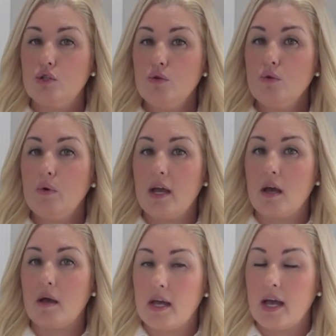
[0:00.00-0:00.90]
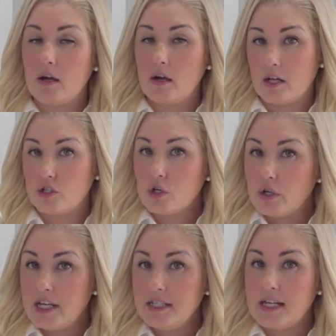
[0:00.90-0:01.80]
to an
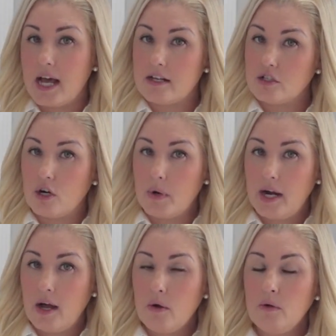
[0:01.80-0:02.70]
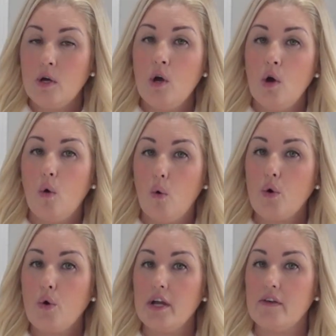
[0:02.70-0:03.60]
attorney's escrow account,
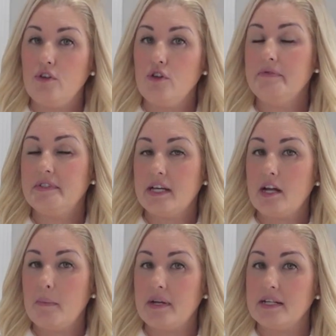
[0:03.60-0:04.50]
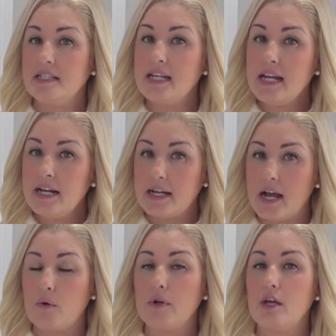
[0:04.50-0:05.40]
or if you've set up an estate
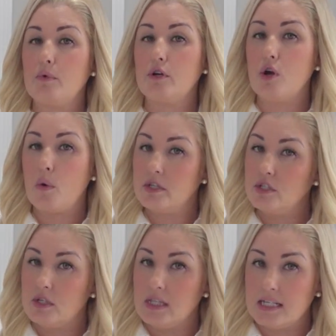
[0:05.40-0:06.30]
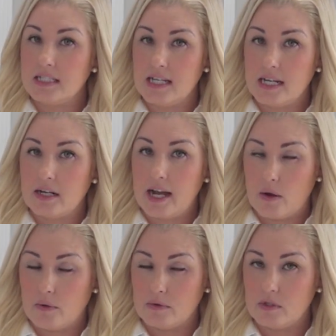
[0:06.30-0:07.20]
account, it would go into the estate
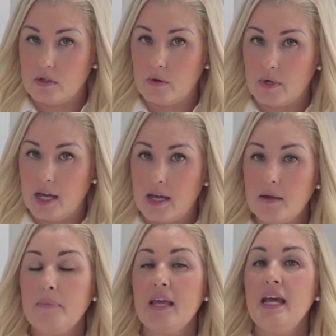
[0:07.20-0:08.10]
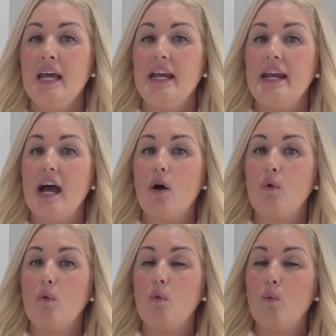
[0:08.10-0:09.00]
account, okay?
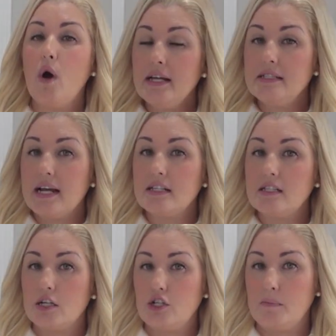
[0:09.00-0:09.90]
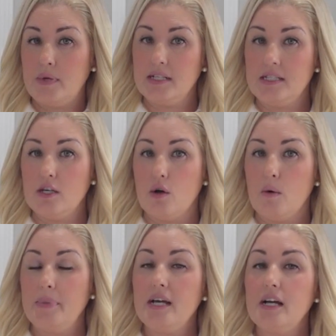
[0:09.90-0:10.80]
Now, why is that such a big deal?
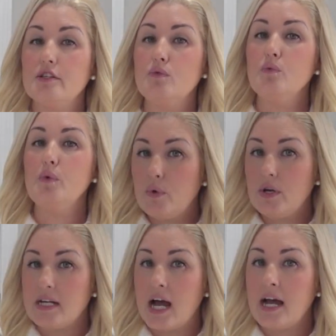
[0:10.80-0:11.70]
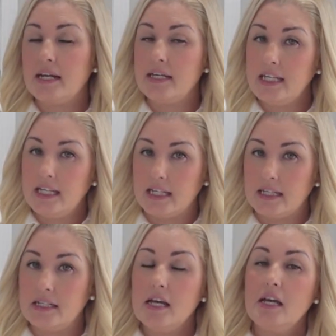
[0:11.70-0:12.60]
Because we would not
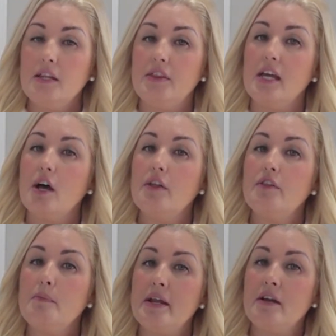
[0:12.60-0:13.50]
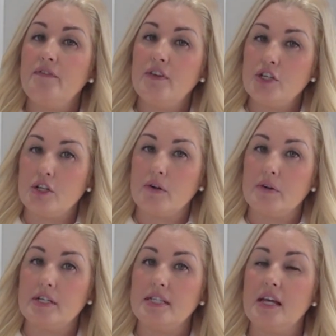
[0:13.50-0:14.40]
need the other
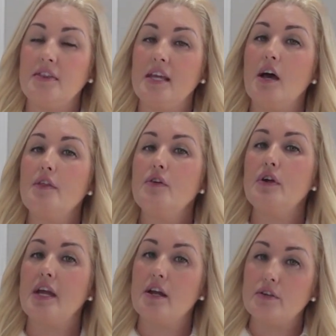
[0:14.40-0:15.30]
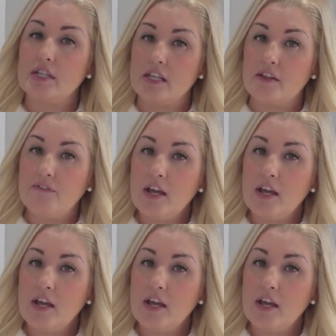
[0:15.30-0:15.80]
beneficiaries and the other heirs in